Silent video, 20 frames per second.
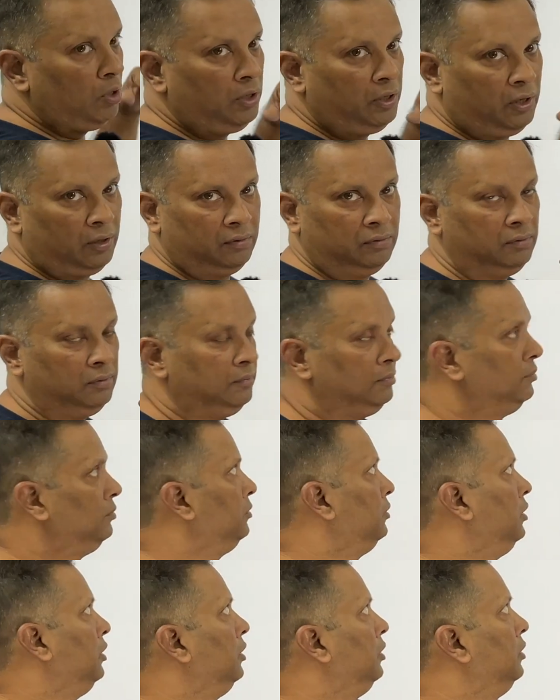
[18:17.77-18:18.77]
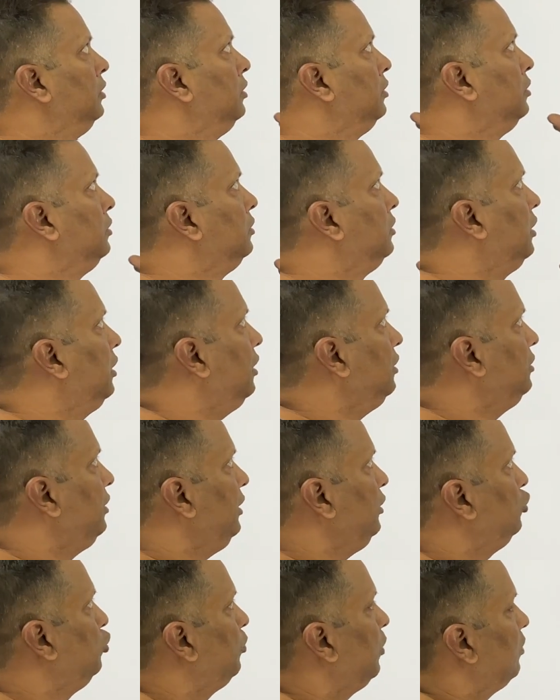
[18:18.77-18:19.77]
town, there are 3
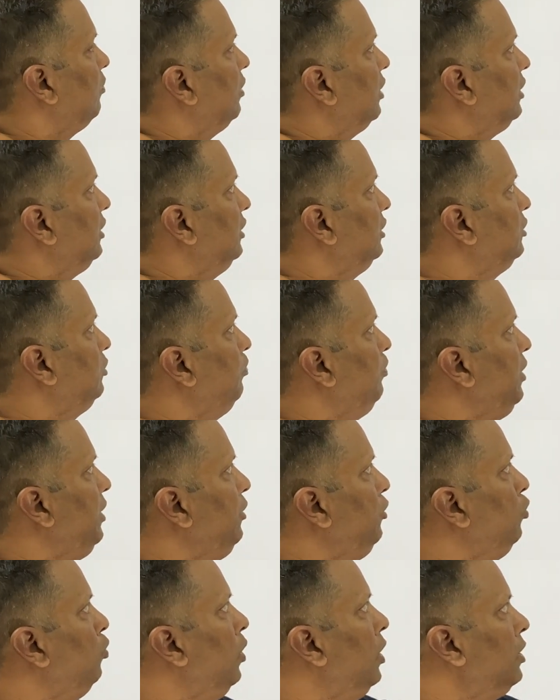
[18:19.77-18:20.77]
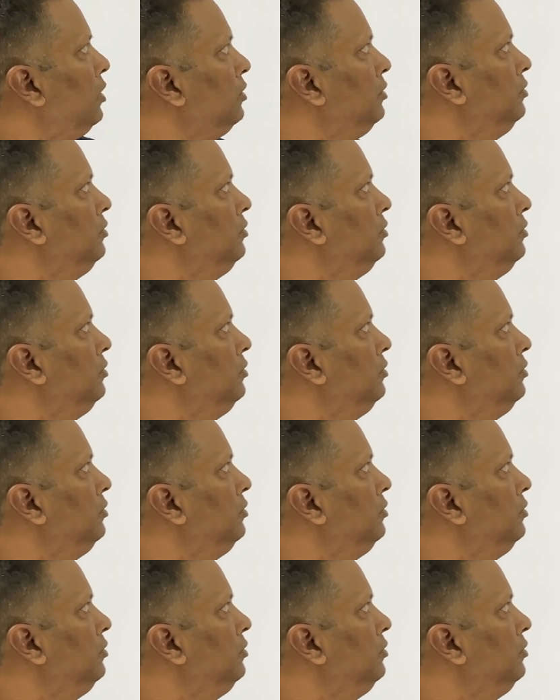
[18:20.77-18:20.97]
supermarkets, PQR.